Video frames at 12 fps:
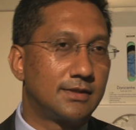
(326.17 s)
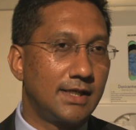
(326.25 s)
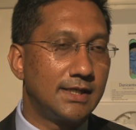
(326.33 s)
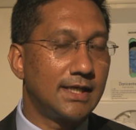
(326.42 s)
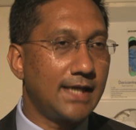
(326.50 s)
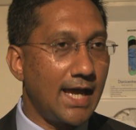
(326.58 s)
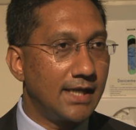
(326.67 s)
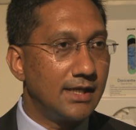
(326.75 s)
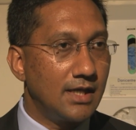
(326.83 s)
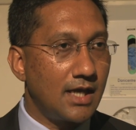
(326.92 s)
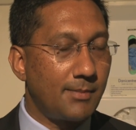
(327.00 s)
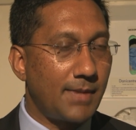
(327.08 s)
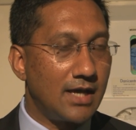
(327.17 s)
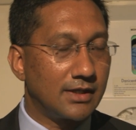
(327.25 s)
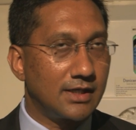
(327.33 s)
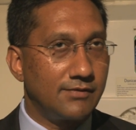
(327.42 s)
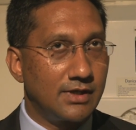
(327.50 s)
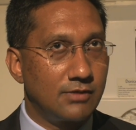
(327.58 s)
think again
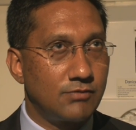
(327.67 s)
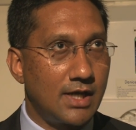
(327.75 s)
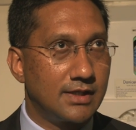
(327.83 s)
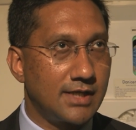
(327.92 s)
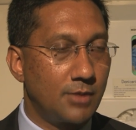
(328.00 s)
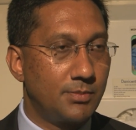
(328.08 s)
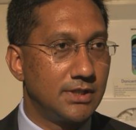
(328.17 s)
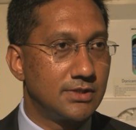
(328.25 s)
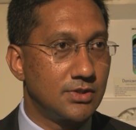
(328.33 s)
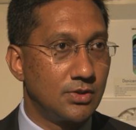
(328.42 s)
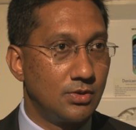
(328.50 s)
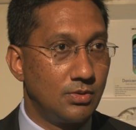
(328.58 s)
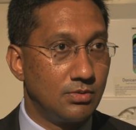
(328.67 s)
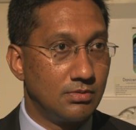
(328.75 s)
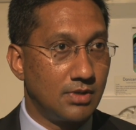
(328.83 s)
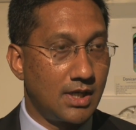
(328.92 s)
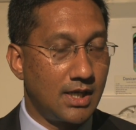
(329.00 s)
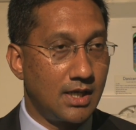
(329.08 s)
about giving radiotherapy
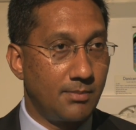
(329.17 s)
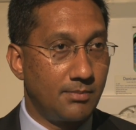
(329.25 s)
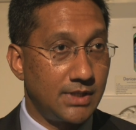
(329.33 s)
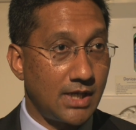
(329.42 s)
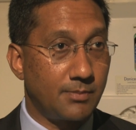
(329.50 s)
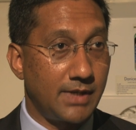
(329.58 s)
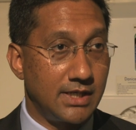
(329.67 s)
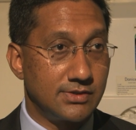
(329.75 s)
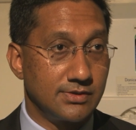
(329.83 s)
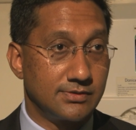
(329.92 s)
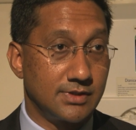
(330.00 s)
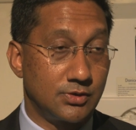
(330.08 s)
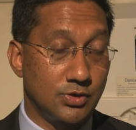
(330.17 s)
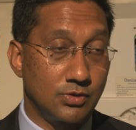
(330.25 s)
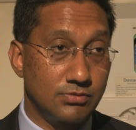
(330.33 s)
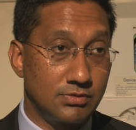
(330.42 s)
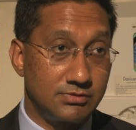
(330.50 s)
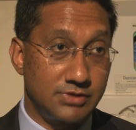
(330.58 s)
to young patients, and
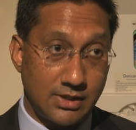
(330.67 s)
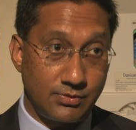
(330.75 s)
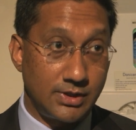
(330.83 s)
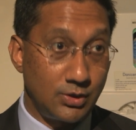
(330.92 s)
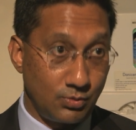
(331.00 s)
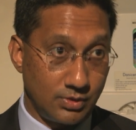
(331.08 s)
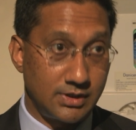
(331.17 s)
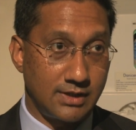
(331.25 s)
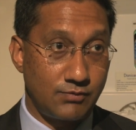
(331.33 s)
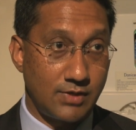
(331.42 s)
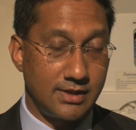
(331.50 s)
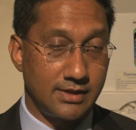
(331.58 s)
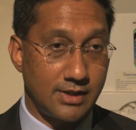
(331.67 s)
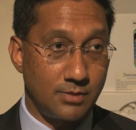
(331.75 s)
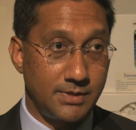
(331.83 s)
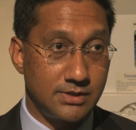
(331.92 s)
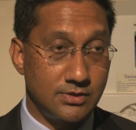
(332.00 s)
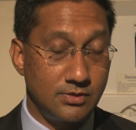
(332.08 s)
children generally you wouldn't give
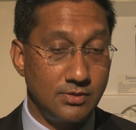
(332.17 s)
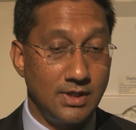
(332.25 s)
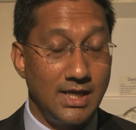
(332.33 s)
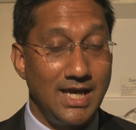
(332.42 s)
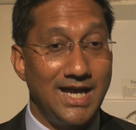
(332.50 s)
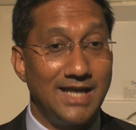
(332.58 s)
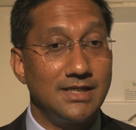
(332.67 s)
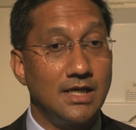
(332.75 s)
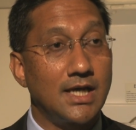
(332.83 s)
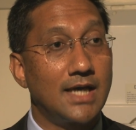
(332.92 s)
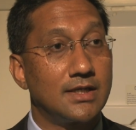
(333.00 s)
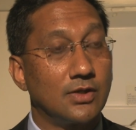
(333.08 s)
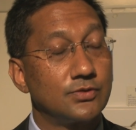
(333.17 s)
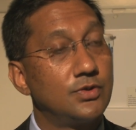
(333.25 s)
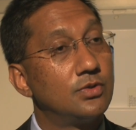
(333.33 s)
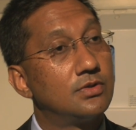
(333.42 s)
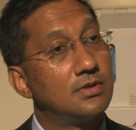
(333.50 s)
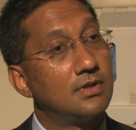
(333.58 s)
radiotherapy to, and young adults
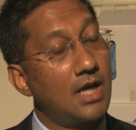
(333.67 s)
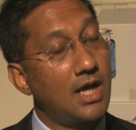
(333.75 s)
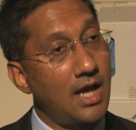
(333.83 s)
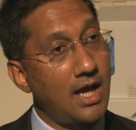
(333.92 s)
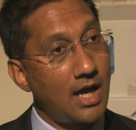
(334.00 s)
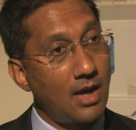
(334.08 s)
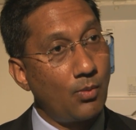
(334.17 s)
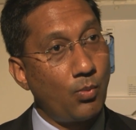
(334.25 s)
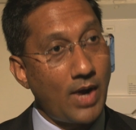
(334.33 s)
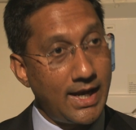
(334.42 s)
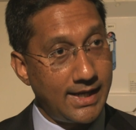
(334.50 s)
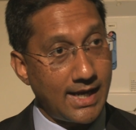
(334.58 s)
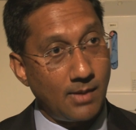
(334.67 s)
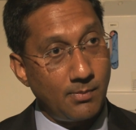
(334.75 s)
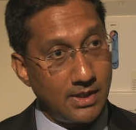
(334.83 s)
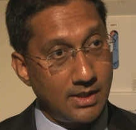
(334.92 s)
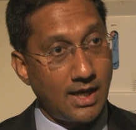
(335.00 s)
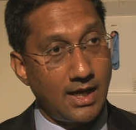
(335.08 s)
you'd weigh it
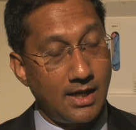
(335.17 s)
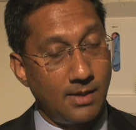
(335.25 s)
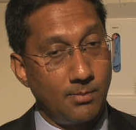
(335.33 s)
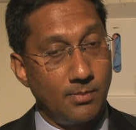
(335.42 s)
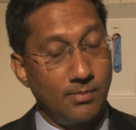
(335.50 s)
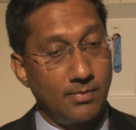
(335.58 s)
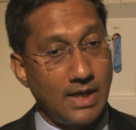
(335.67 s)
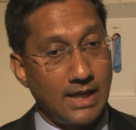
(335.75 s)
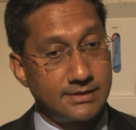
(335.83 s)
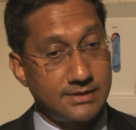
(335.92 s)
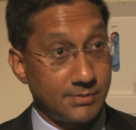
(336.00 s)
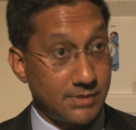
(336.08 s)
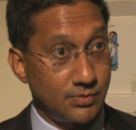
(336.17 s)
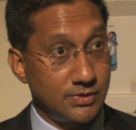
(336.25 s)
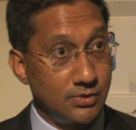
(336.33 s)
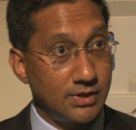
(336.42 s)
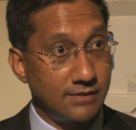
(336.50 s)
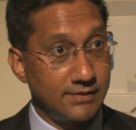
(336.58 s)
up, and sometimes we
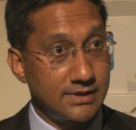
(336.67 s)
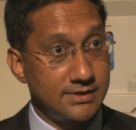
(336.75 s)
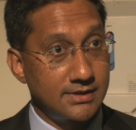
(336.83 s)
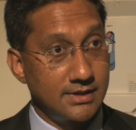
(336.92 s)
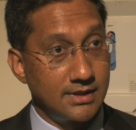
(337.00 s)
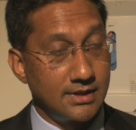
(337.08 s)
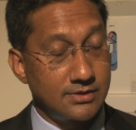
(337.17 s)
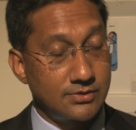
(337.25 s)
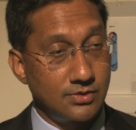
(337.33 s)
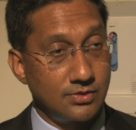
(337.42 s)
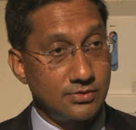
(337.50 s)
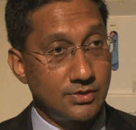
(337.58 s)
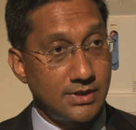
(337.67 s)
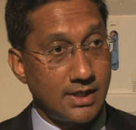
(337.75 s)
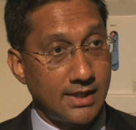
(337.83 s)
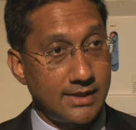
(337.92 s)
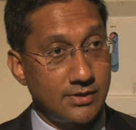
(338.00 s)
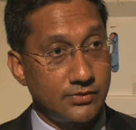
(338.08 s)
do give it to
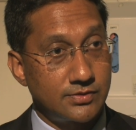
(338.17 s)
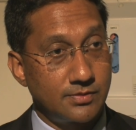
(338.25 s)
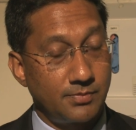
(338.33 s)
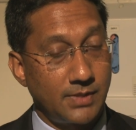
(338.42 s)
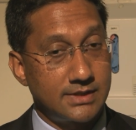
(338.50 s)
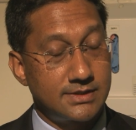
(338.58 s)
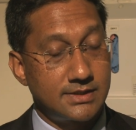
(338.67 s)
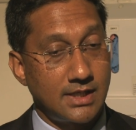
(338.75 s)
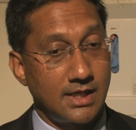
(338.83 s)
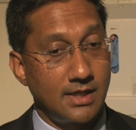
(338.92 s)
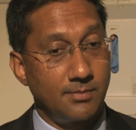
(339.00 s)
young adults, but